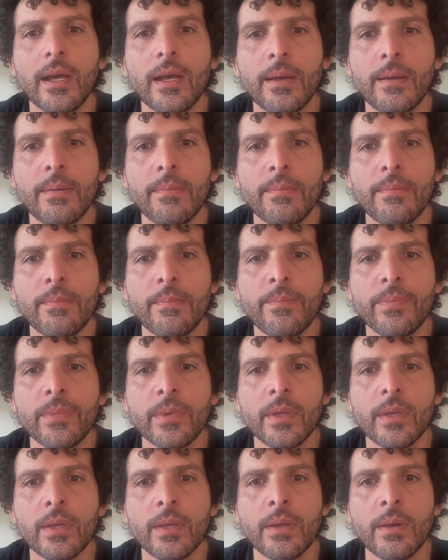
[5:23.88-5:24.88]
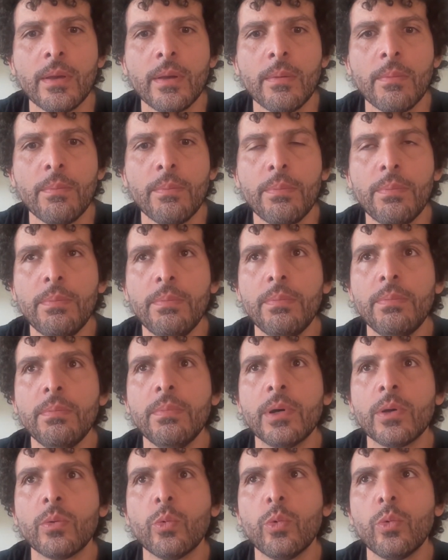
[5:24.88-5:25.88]

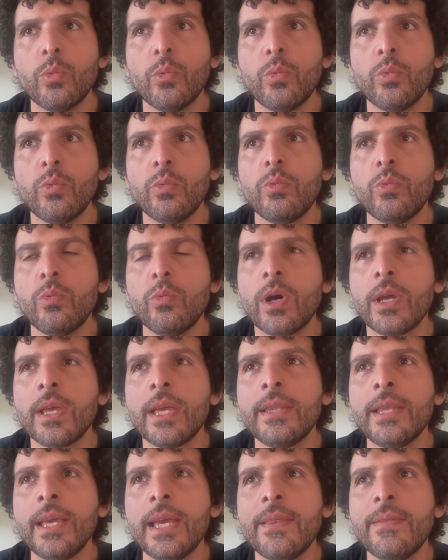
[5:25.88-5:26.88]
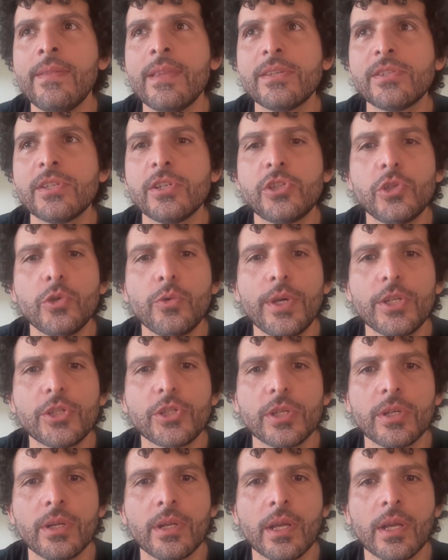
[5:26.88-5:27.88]
but what in this
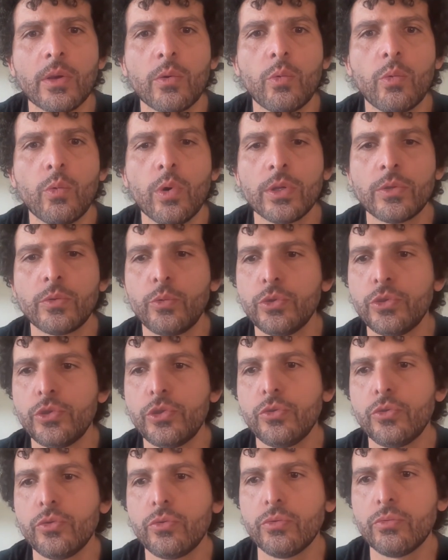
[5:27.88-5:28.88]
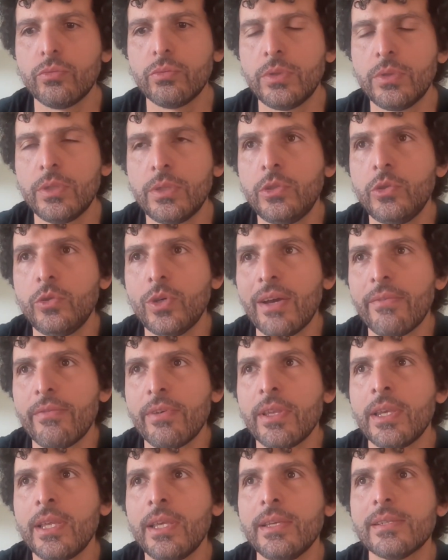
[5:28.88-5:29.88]
situation, what would do you have
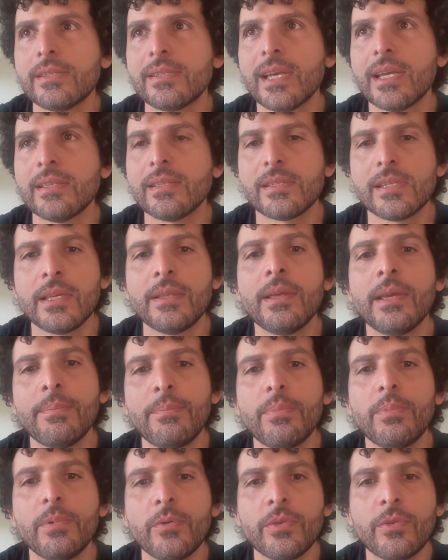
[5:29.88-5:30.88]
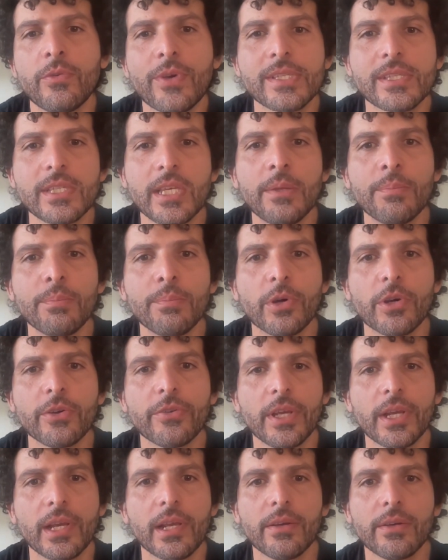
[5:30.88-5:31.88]
any sense with the Red Sea in
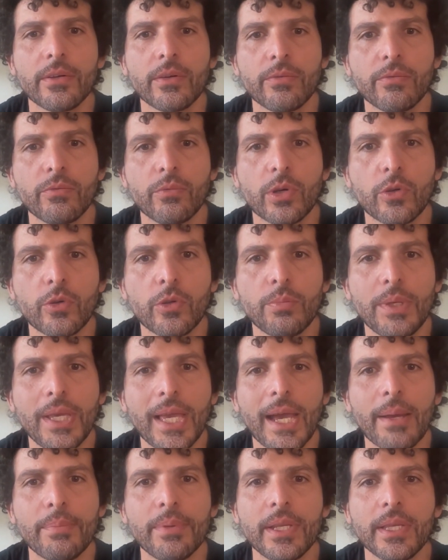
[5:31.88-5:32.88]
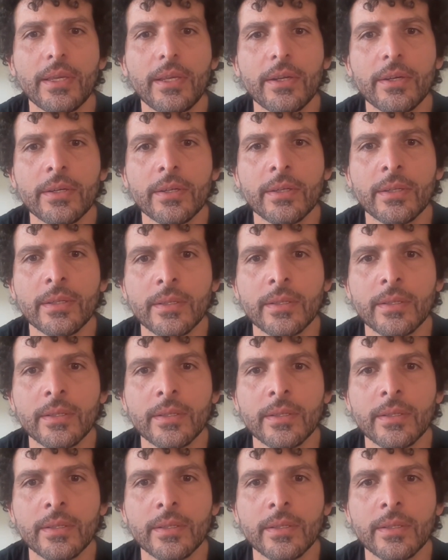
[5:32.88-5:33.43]
particular of what could be happening here?